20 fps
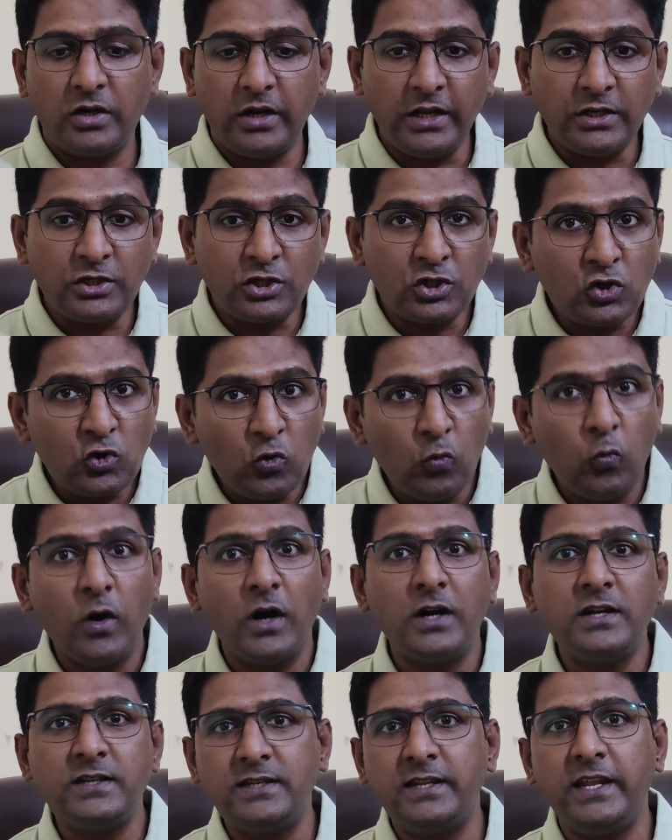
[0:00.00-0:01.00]
is
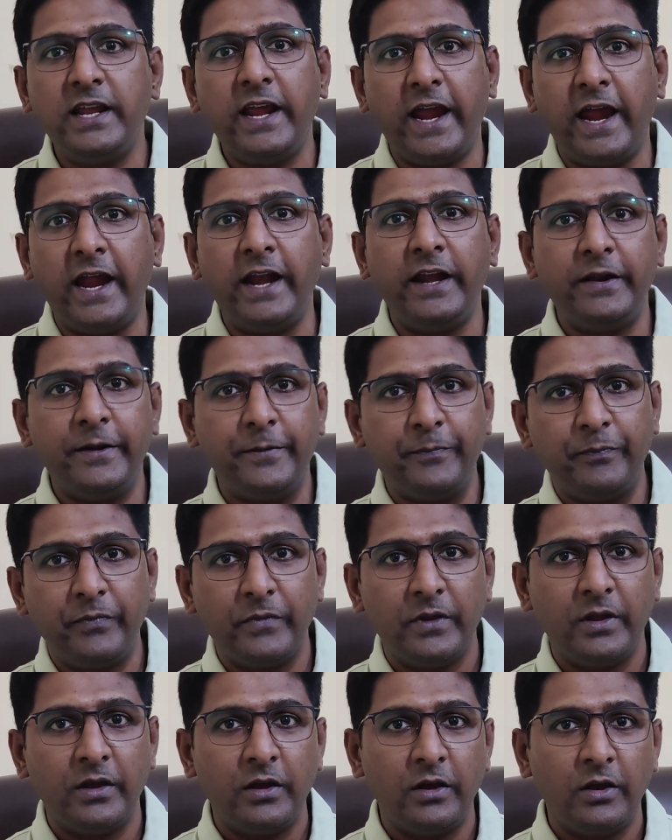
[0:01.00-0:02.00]
towards the end,
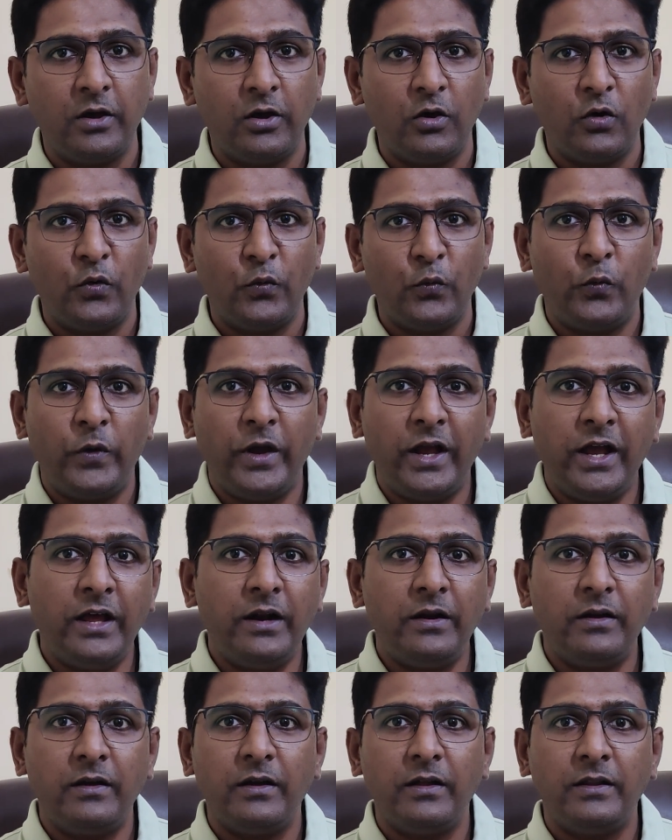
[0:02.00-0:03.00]

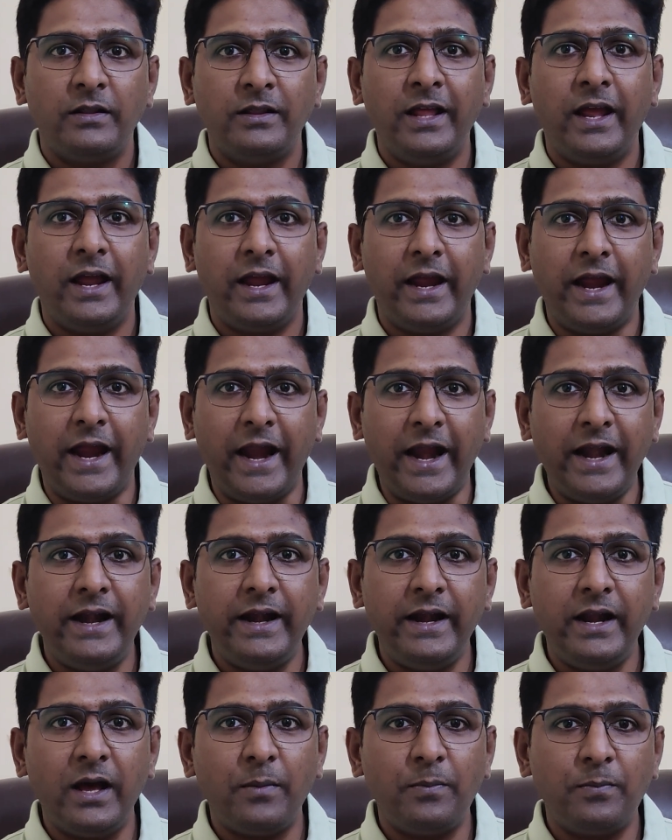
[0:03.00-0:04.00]
where they
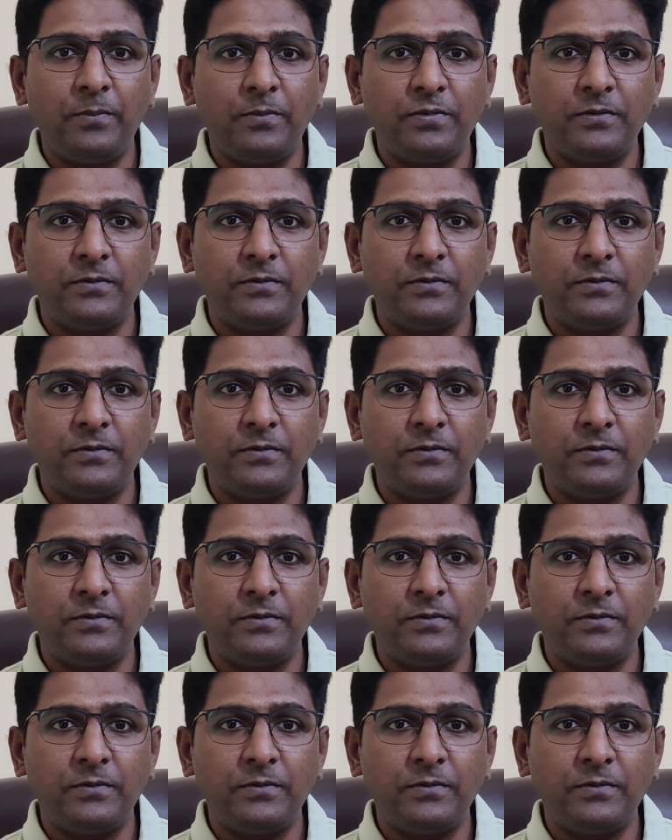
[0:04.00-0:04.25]
end up,